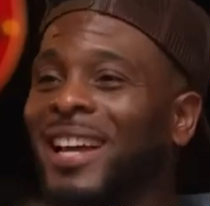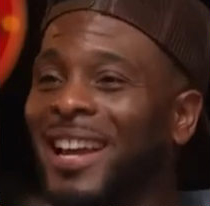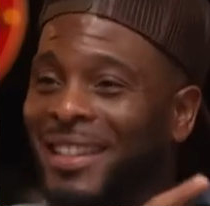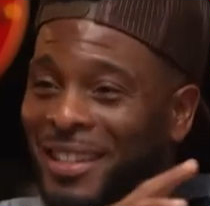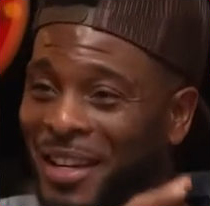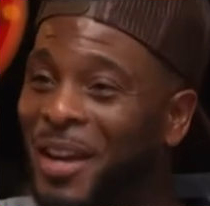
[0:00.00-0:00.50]

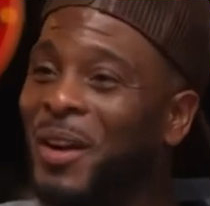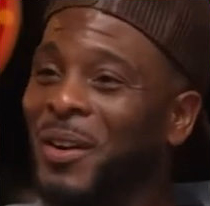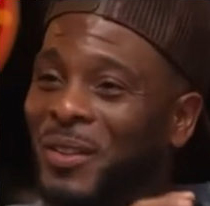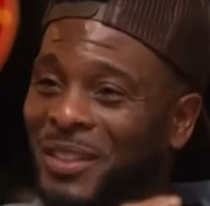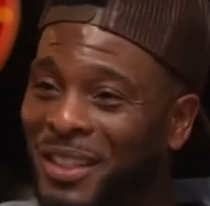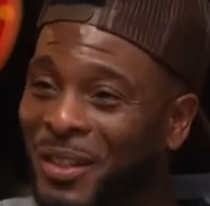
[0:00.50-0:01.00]
like,
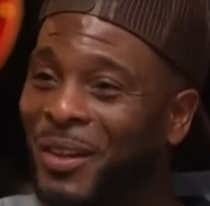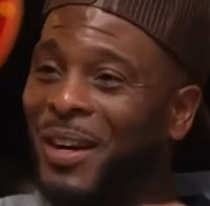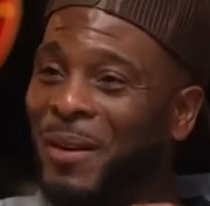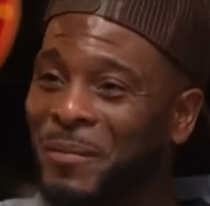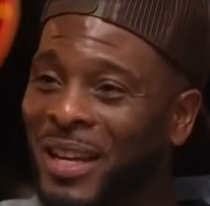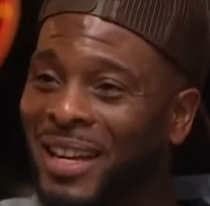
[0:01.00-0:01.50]
yo, you know what
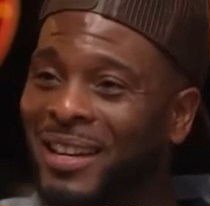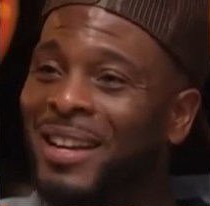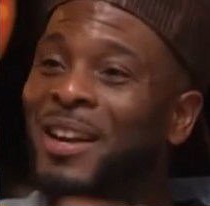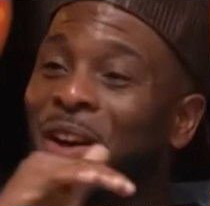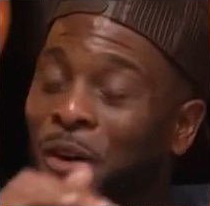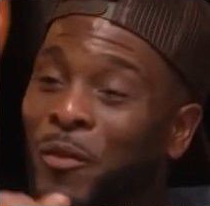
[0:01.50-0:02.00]
I mean,
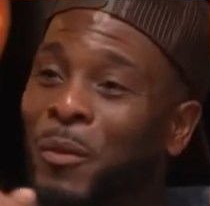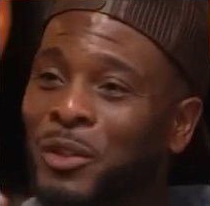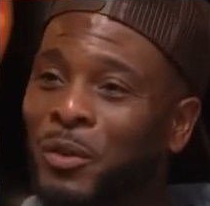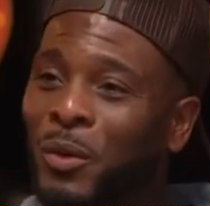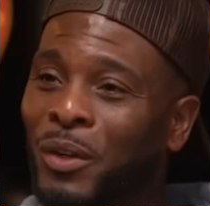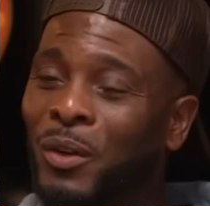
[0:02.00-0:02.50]
of what
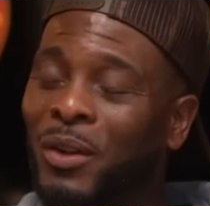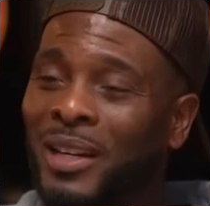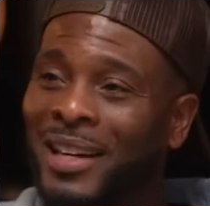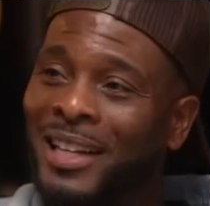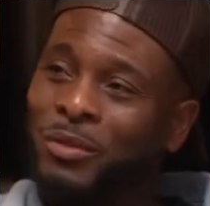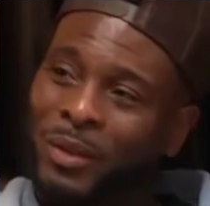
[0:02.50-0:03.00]
was going on.
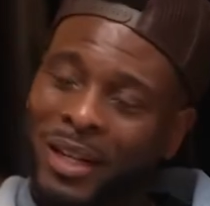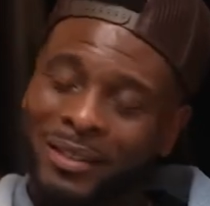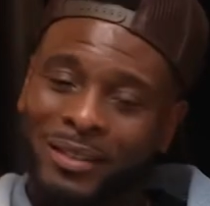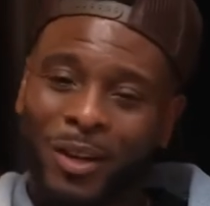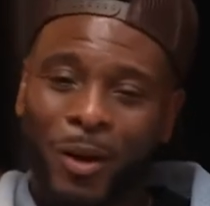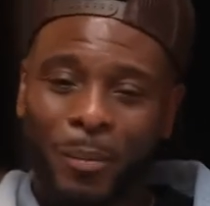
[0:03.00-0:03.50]
And that's when I
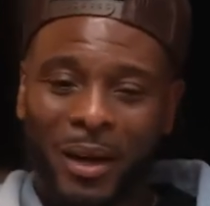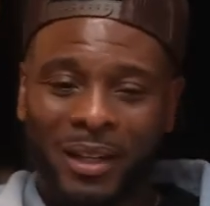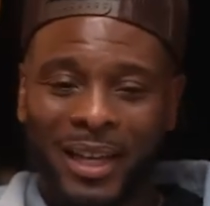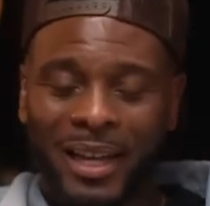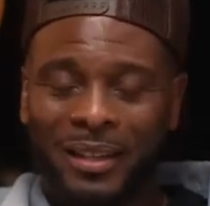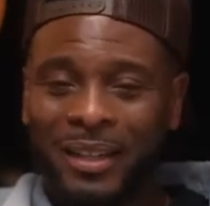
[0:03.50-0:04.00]
talk about,
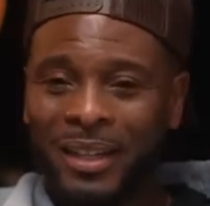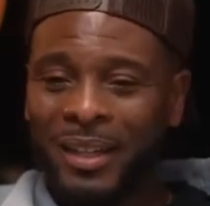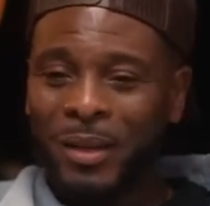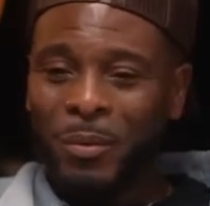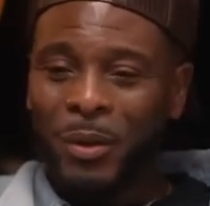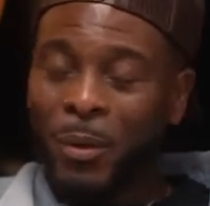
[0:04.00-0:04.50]
like,
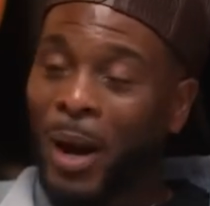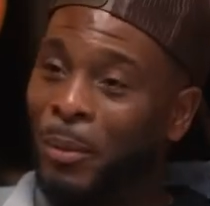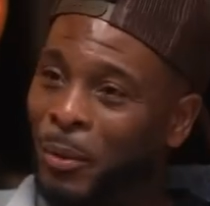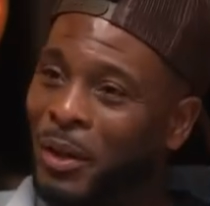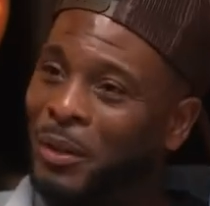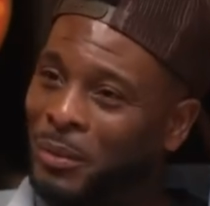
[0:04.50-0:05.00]
with
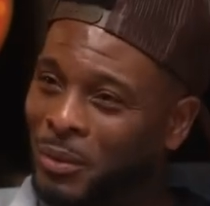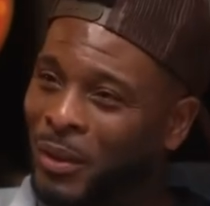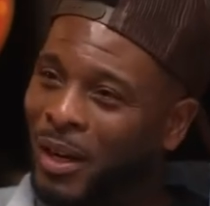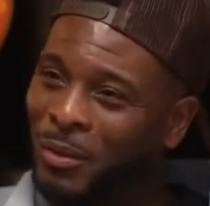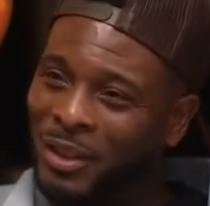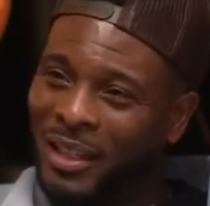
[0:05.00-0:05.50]
Robin Williams,
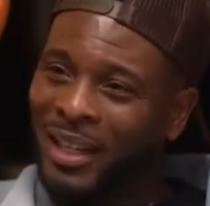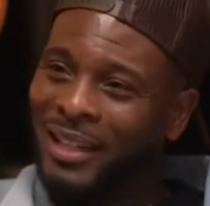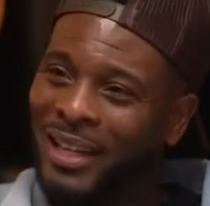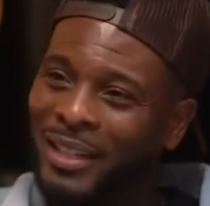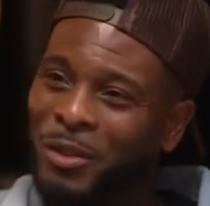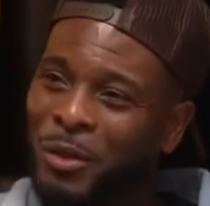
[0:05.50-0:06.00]
when I was saying,
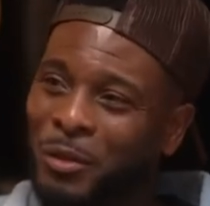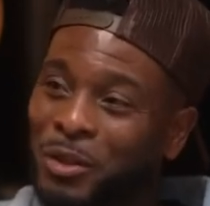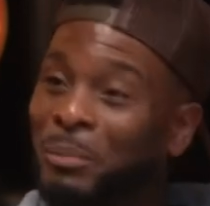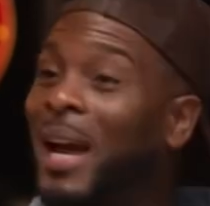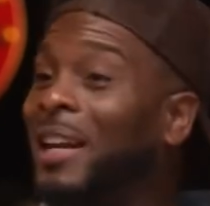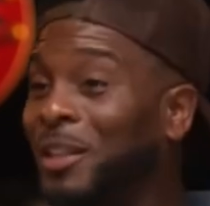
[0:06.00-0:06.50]
like,
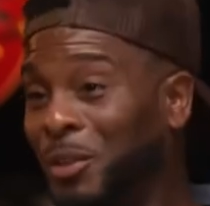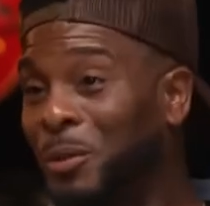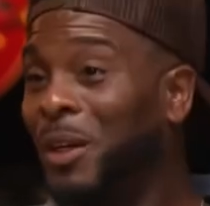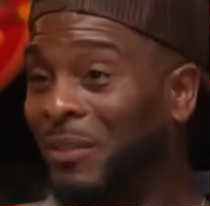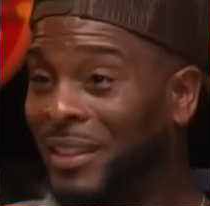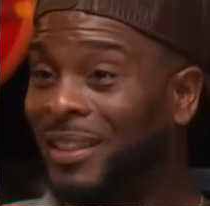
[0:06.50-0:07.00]
smiling
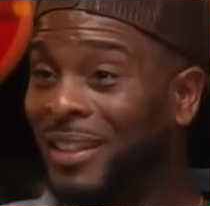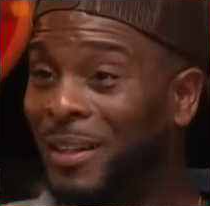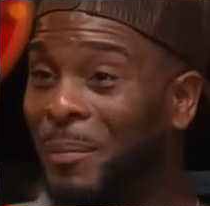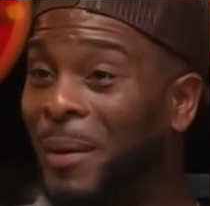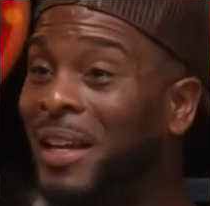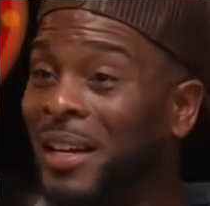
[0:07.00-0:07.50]
through everything
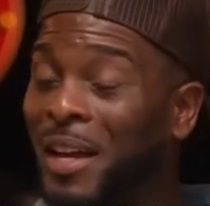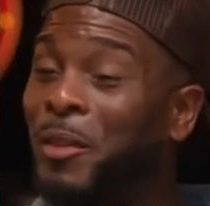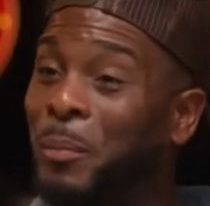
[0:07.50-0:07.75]
and making other